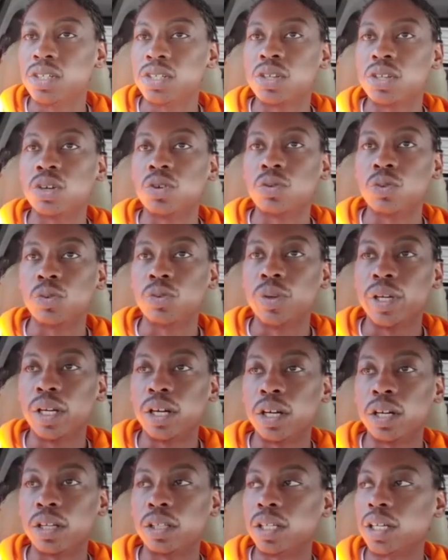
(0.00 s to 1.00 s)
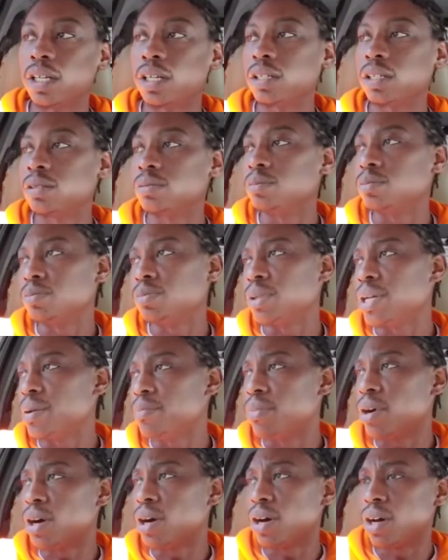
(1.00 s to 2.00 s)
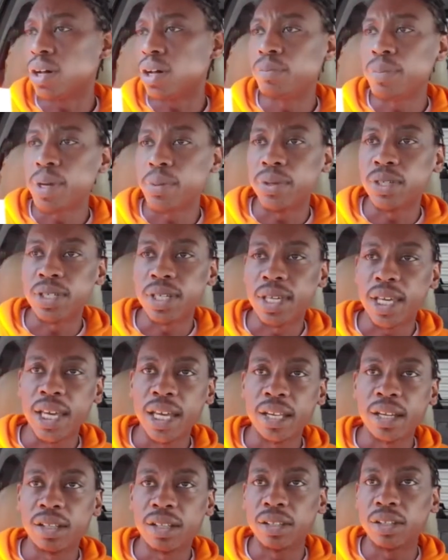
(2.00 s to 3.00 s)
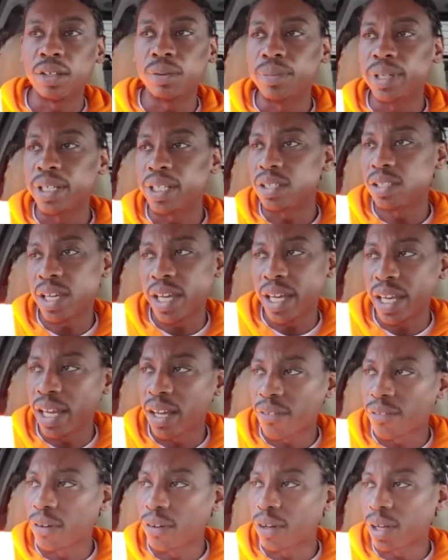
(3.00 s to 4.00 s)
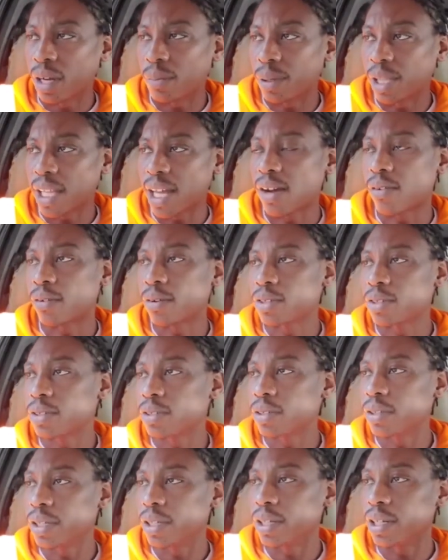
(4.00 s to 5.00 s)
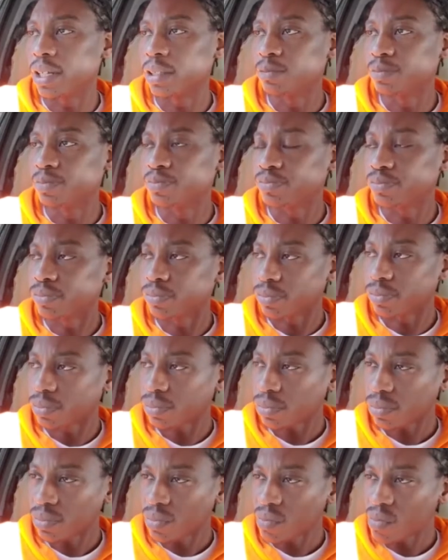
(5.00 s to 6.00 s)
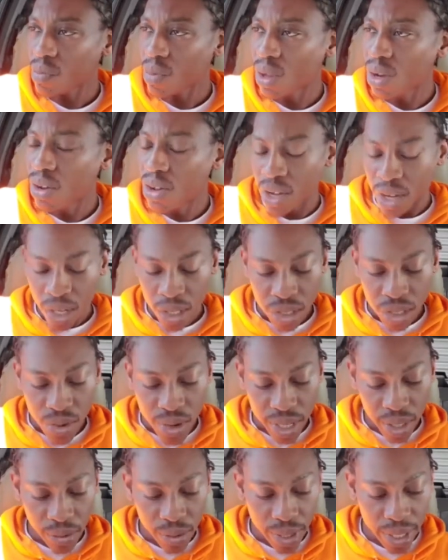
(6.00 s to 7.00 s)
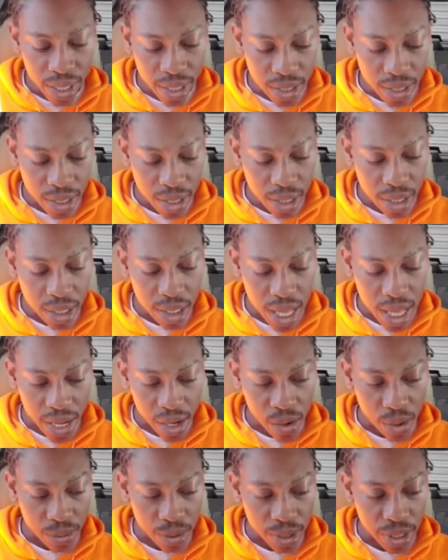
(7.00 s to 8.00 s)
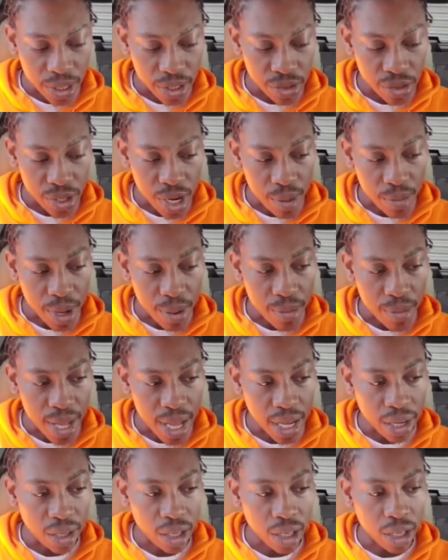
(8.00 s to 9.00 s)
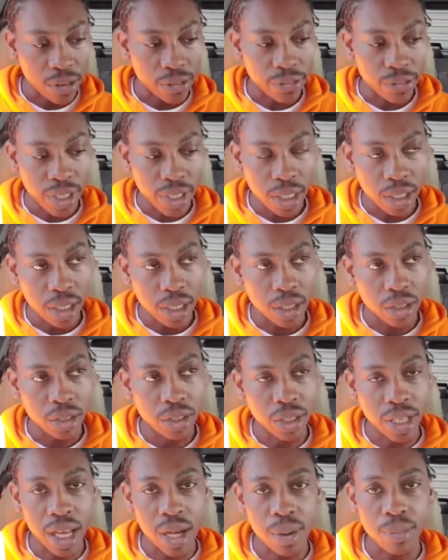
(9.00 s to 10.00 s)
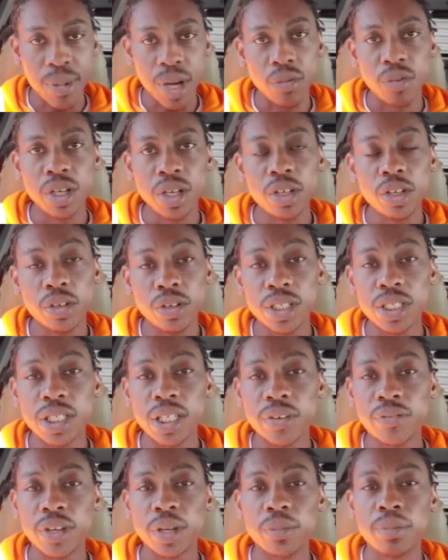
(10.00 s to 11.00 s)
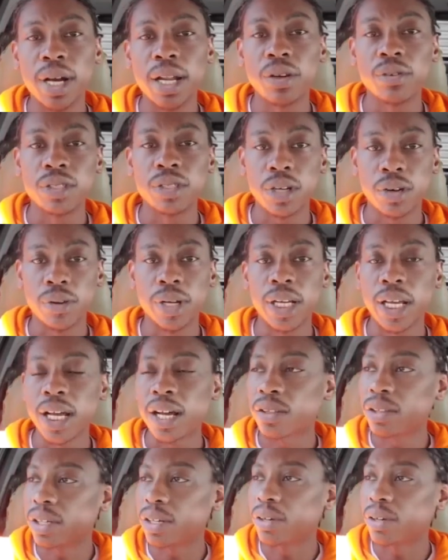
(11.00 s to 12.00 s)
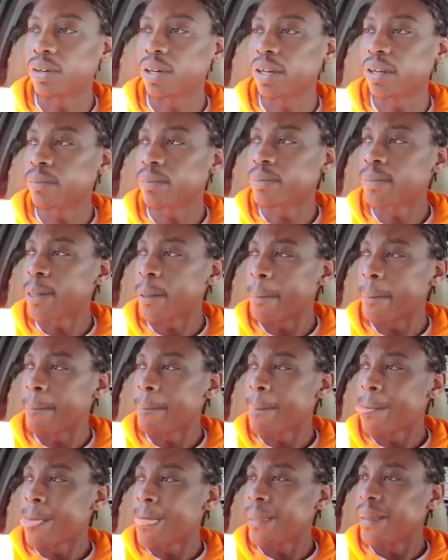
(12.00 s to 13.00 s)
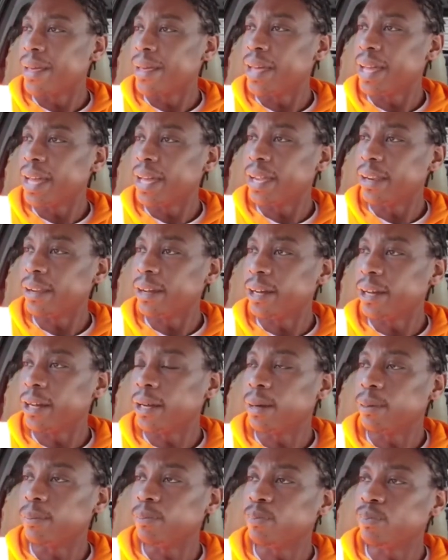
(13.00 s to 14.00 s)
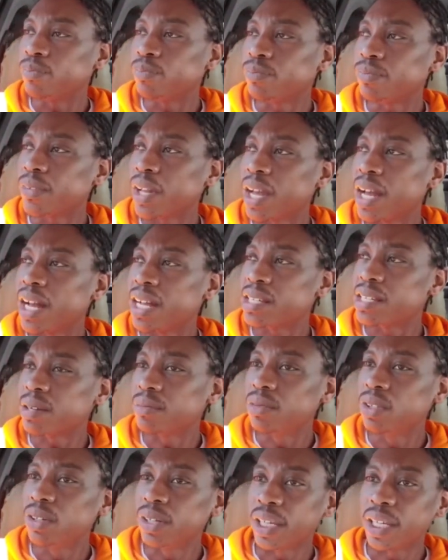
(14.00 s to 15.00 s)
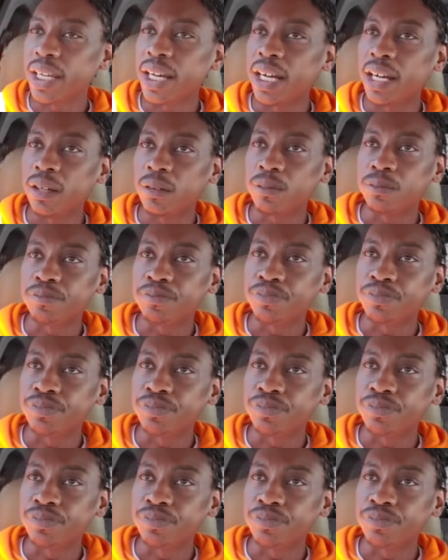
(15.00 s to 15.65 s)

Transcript: so we'd all play ball, maybe skate a little bit, just hang out for a couple hours, you know. So anyways, I go upstairs, drop my bag off, and look out my window to see if anybody was already out there, right? And as I'm looking out,